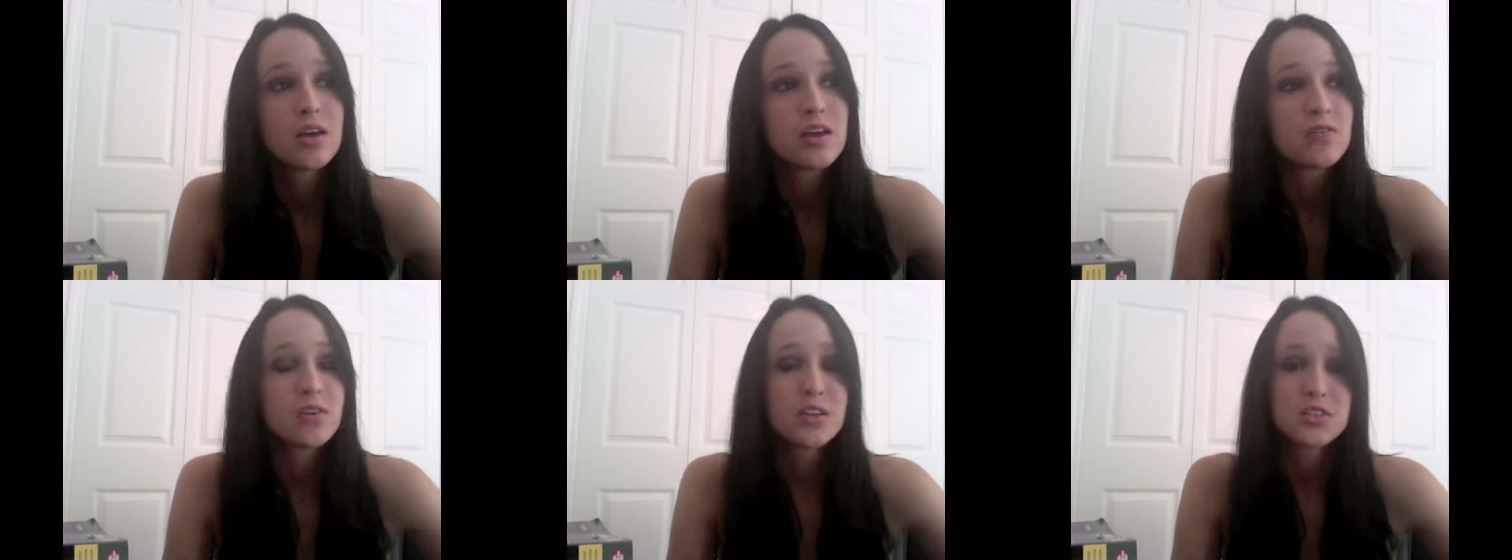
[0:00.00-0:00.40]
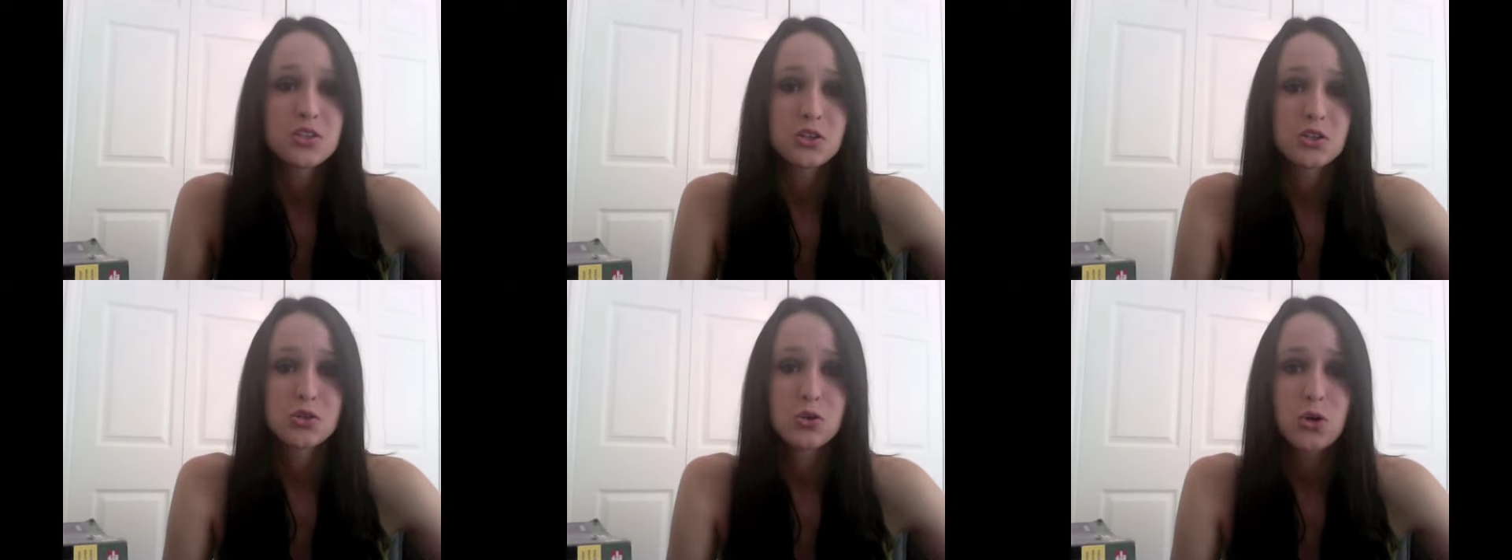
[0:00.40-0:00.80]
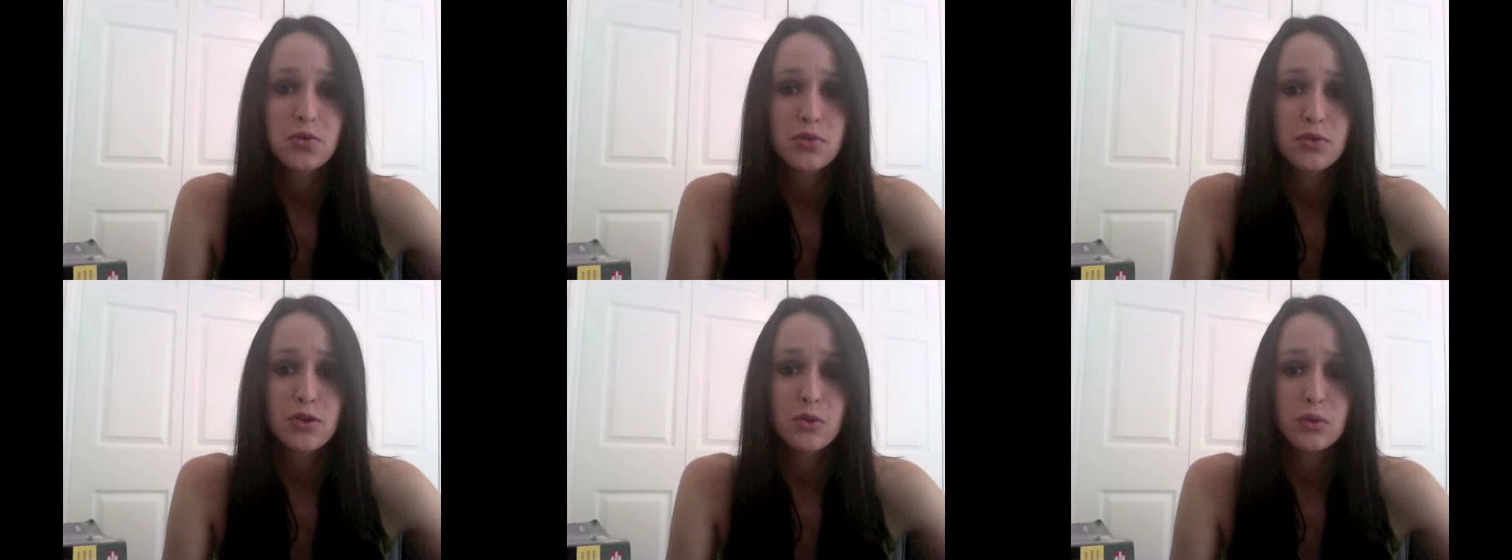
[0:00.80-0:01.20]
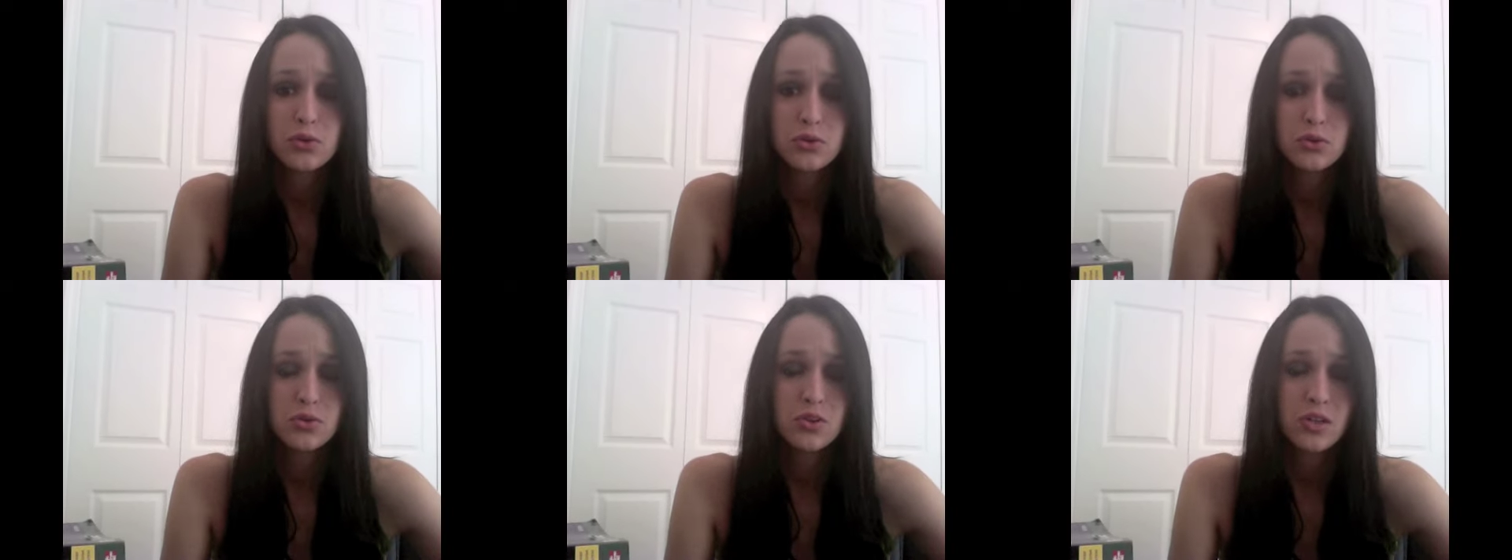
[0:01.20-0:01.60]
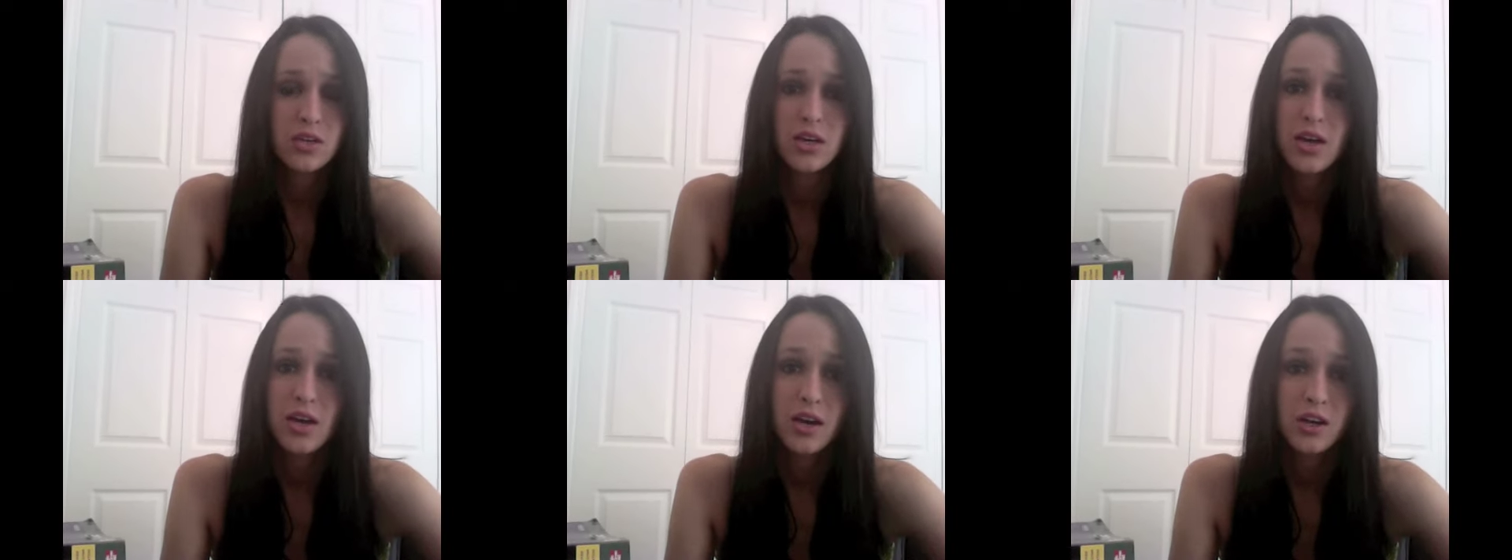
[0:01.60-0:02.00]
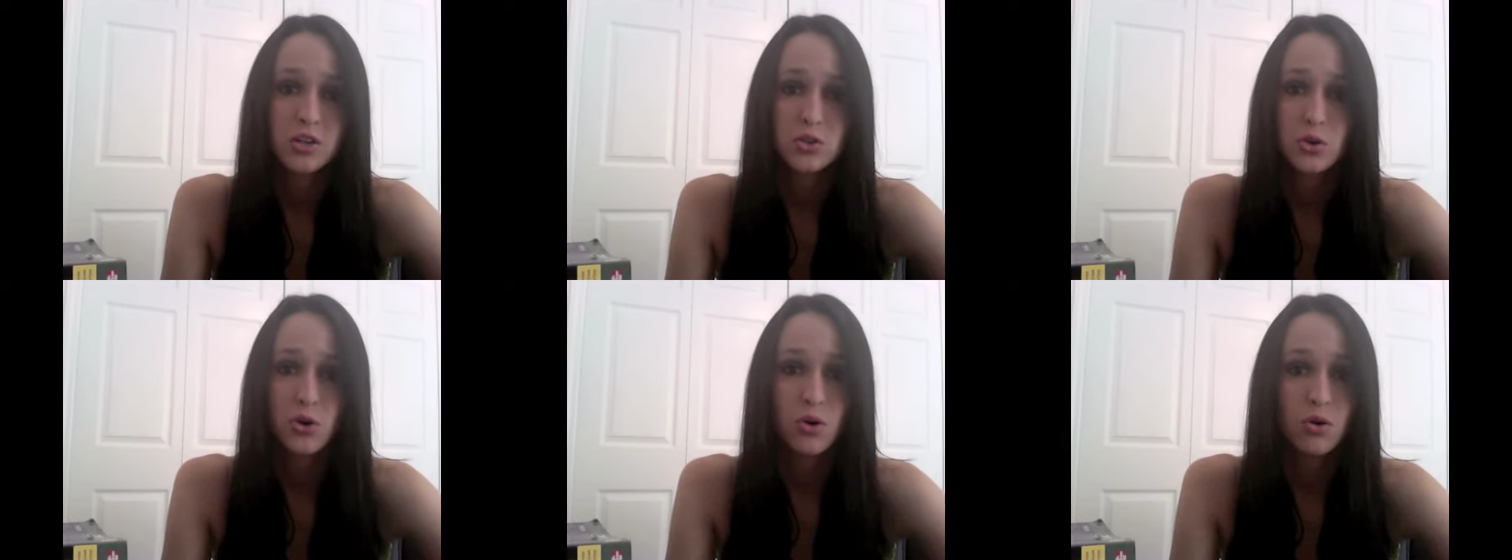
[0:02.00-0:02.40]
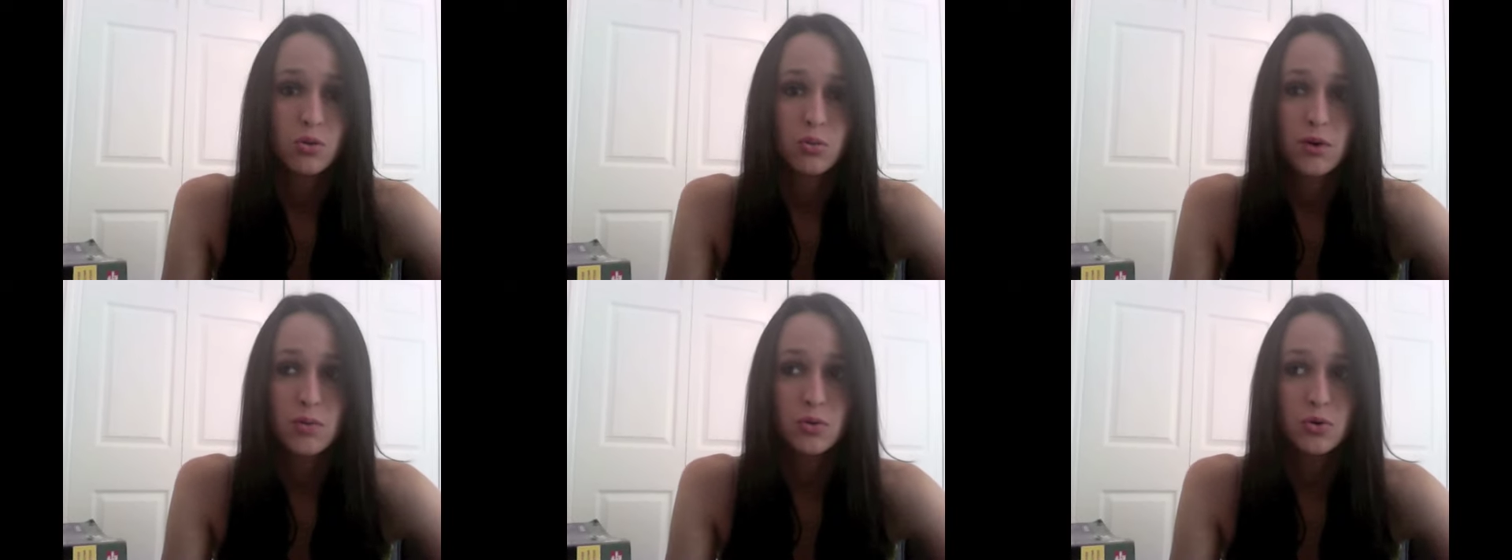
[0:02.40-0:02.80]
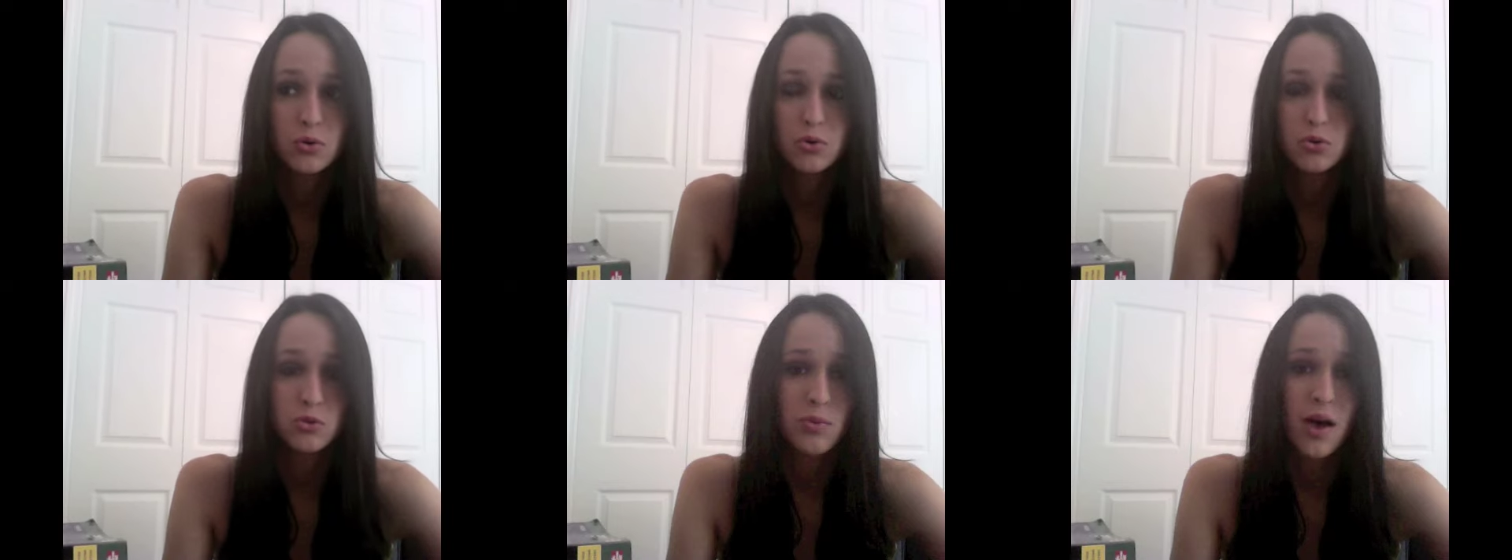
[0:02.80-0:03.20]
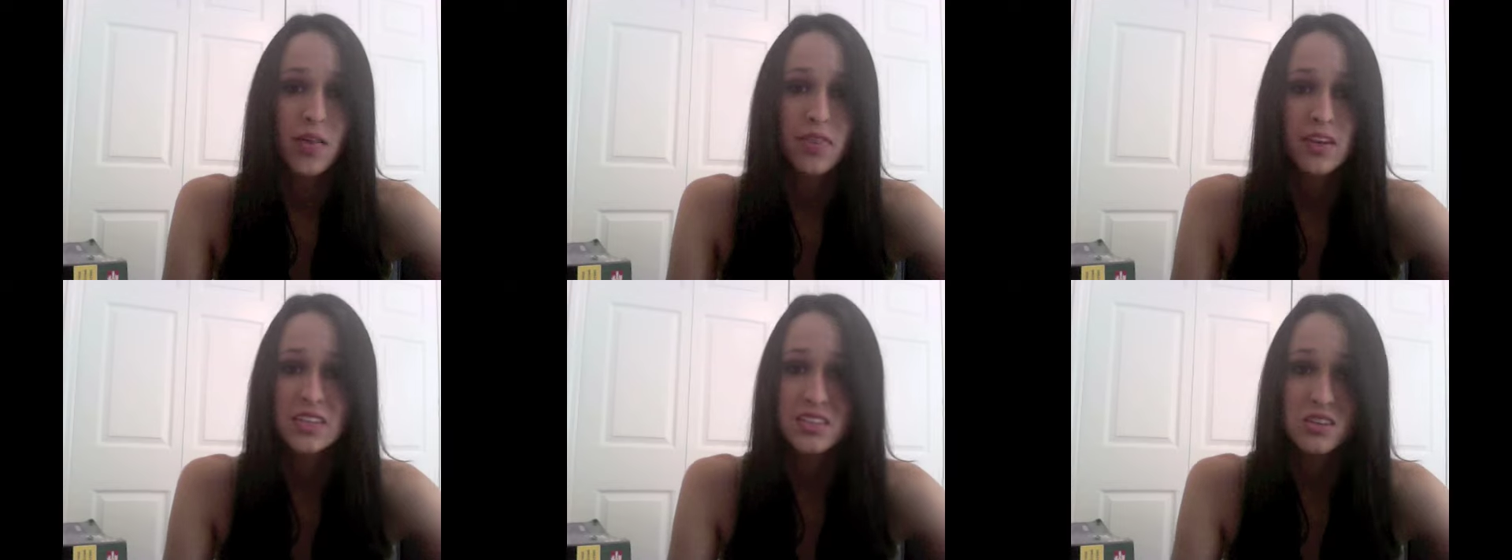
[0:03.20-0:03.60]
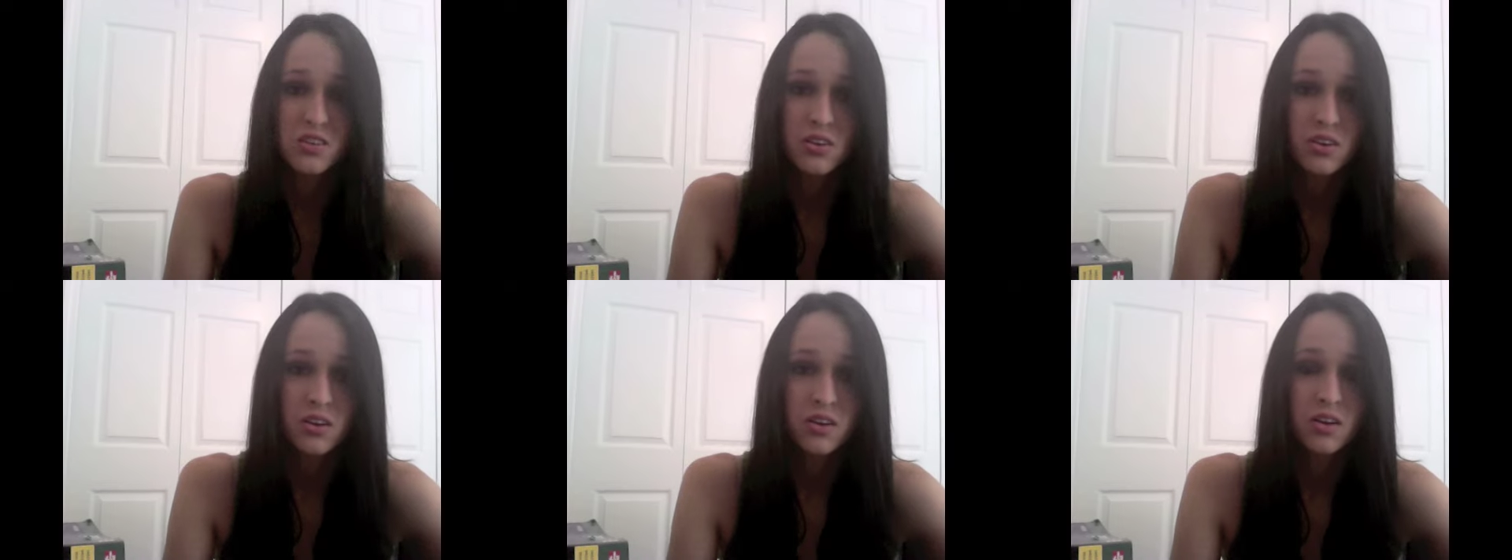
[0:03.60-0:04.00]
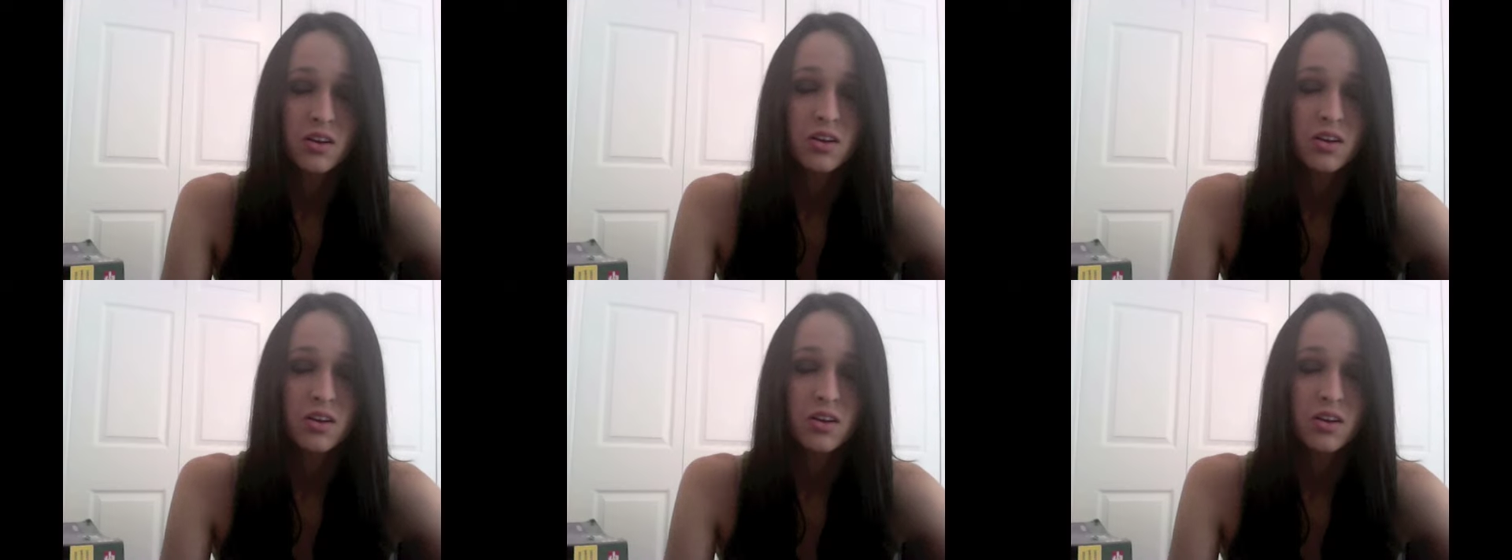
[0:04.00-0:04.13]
If He doesn't control everything we do, then He can't control people who do bad things either.